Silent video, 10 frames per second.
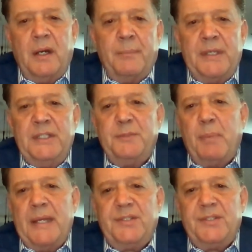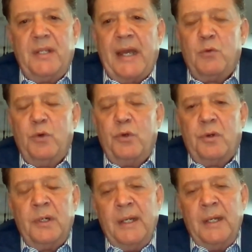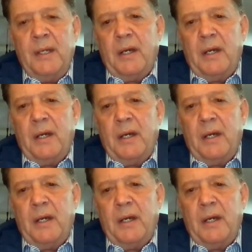Um, he's based in Ecuador.